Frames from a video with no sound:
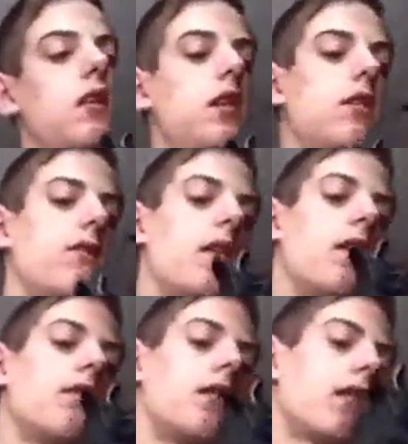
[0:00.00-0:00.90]
It's
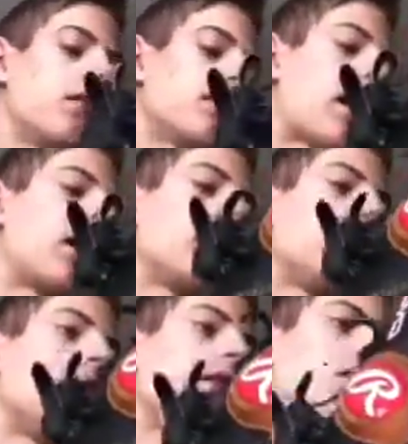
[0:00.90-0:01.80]
very like satiny,